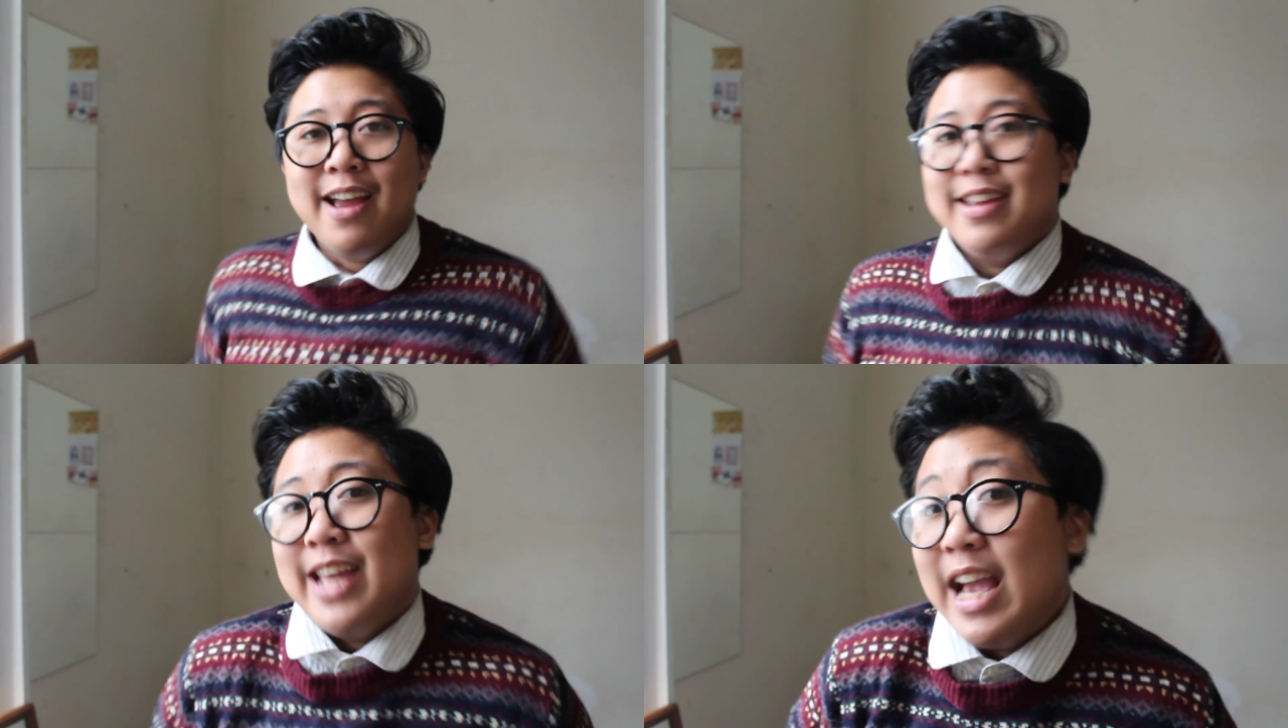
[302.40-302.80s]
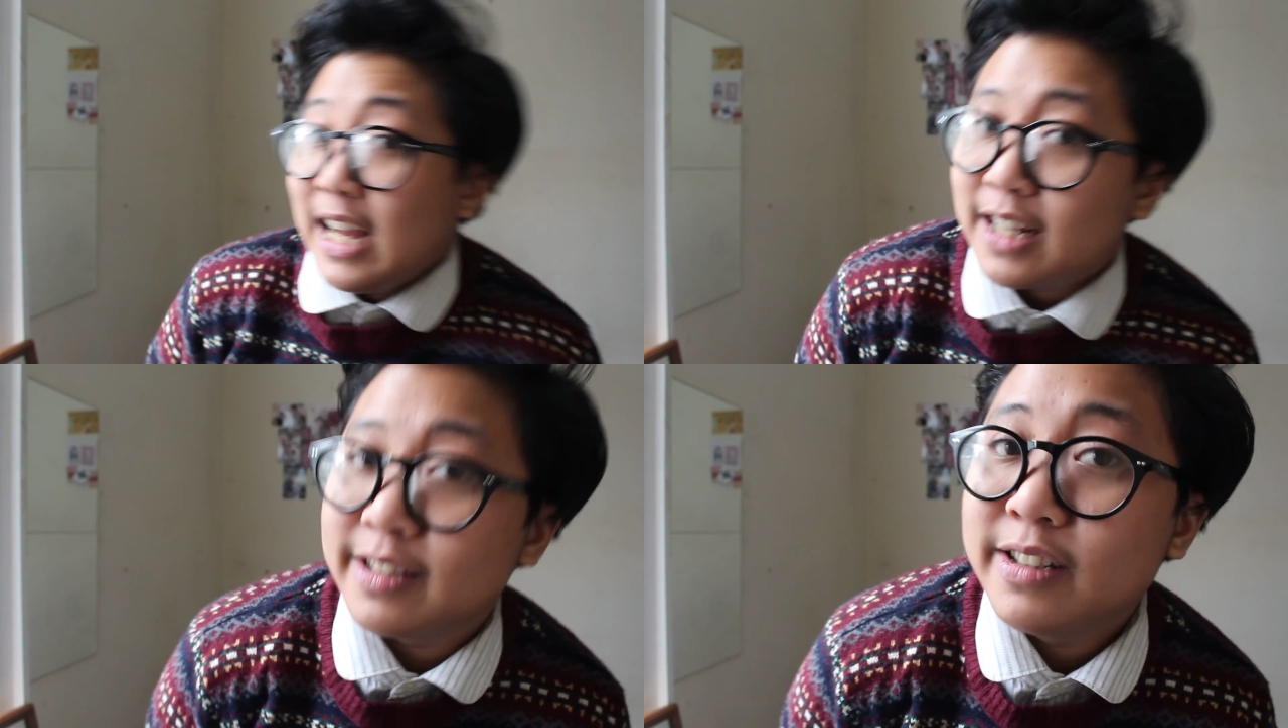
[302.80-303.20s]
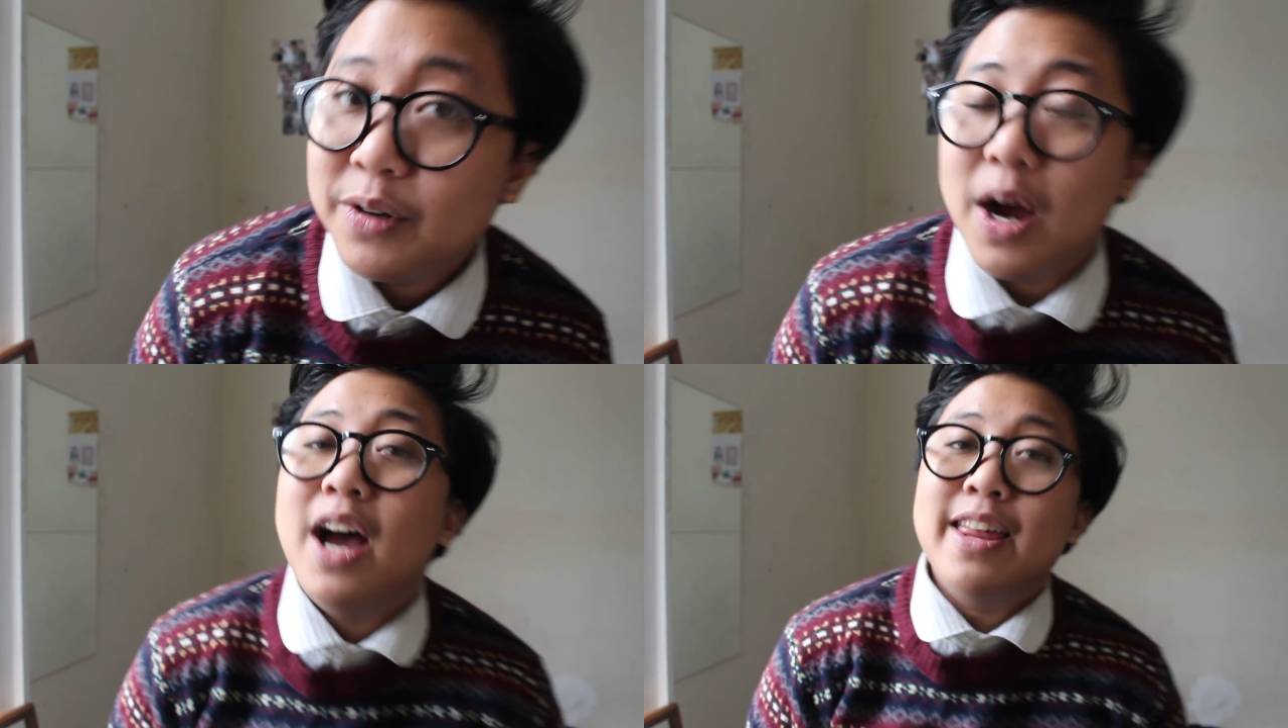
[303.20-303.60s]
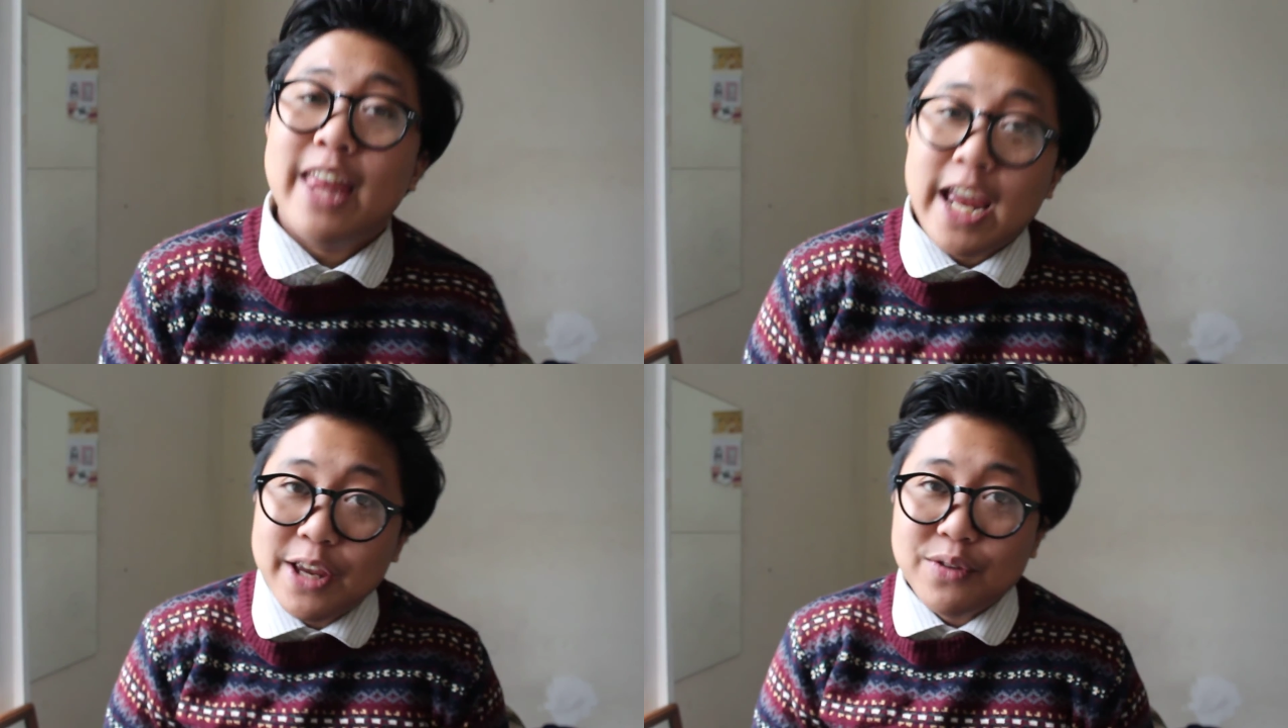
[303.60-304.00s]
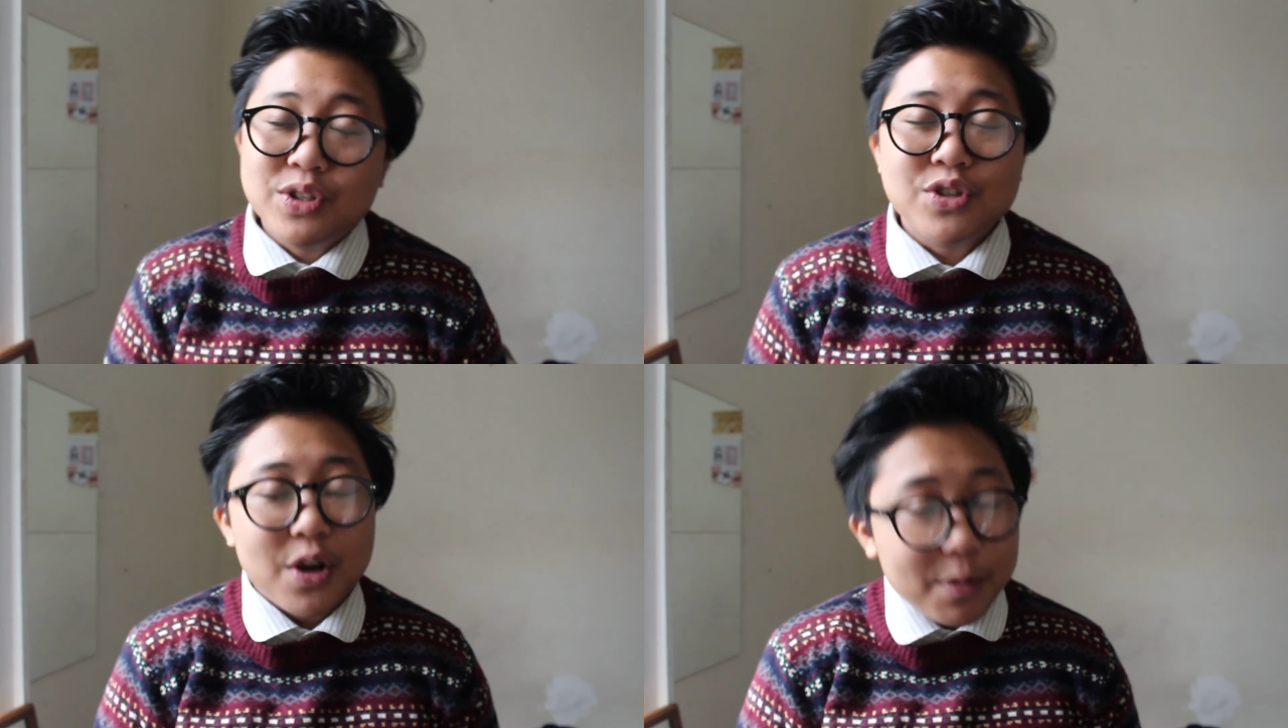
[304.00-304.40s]
yeah, so uh, thank you
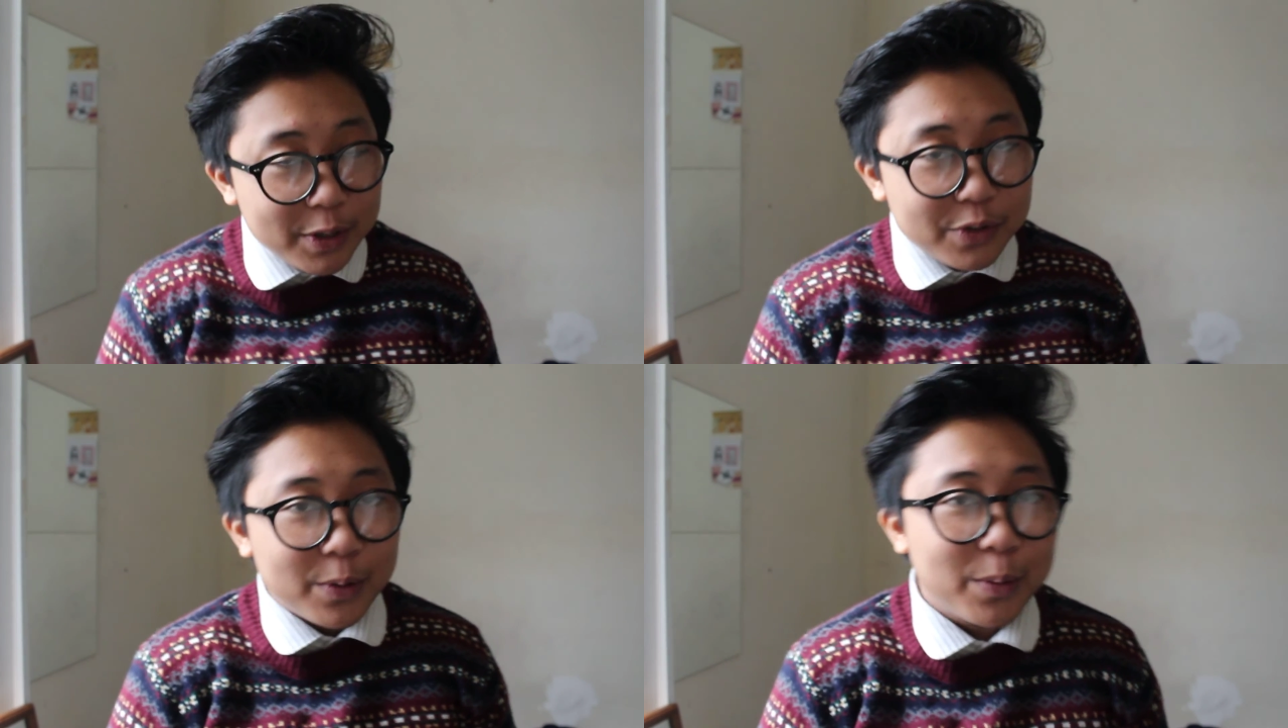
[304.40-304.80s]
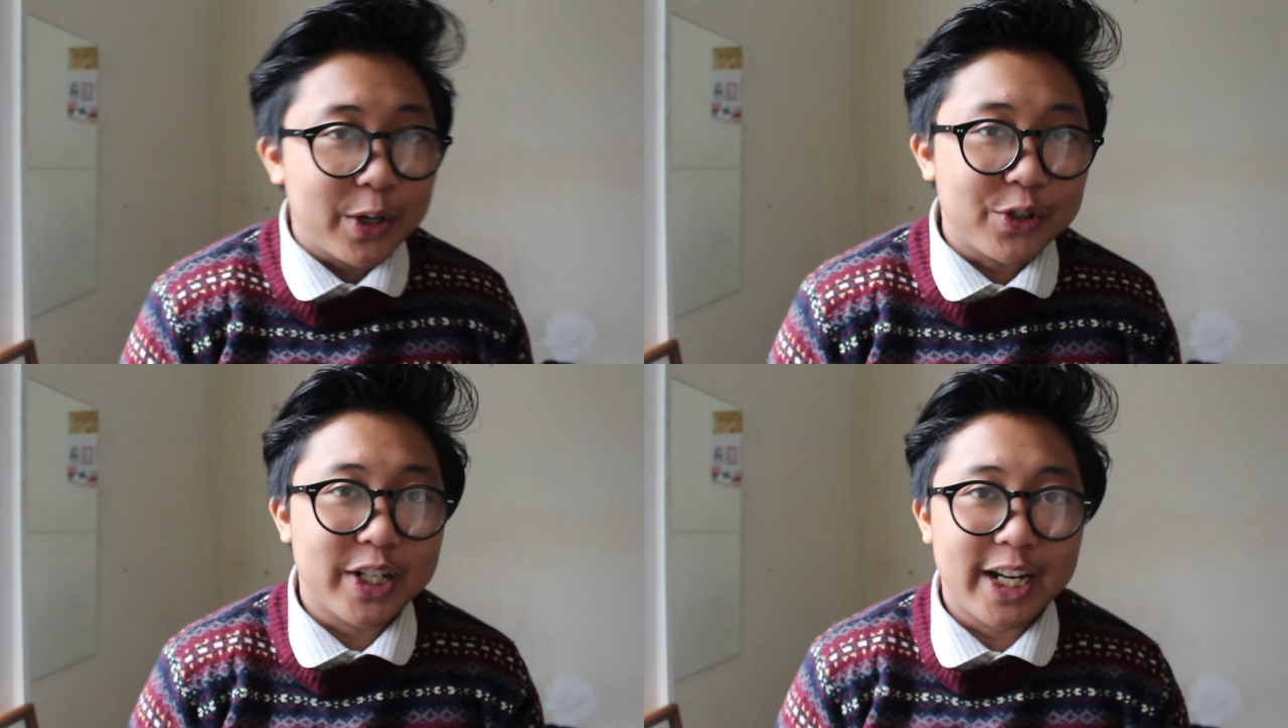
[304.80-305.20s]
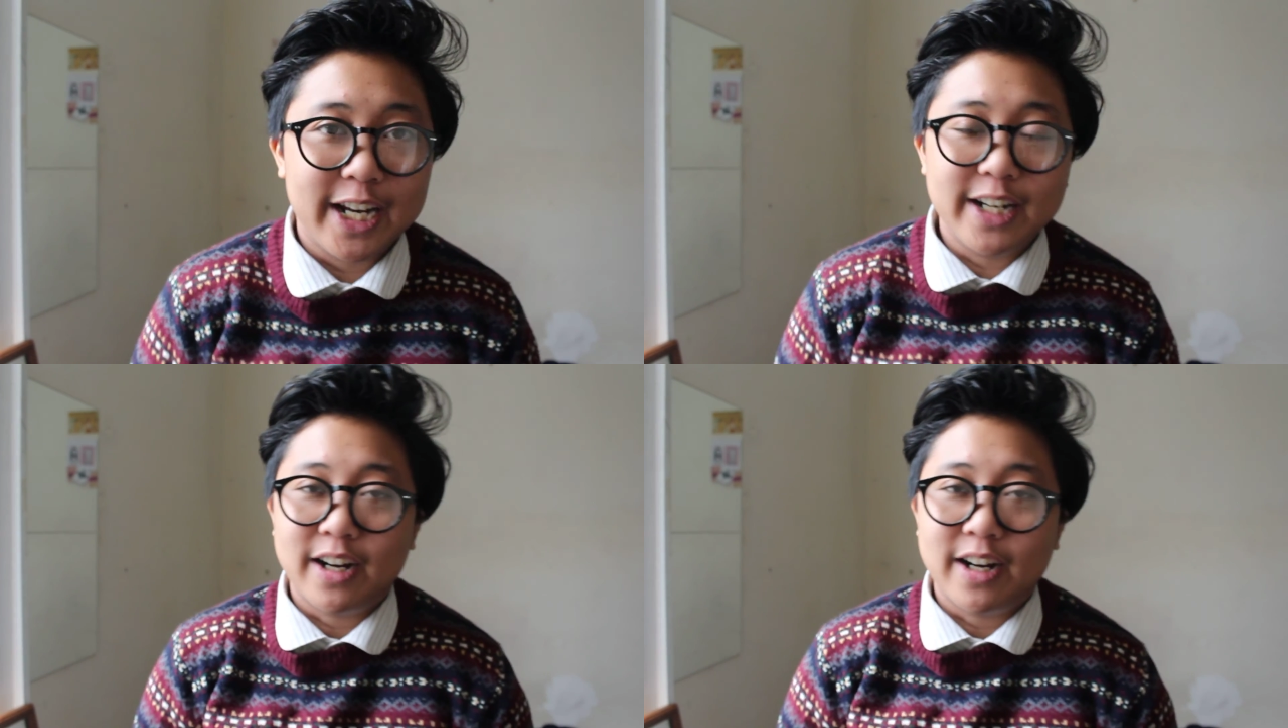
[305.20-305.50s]
so much for watching.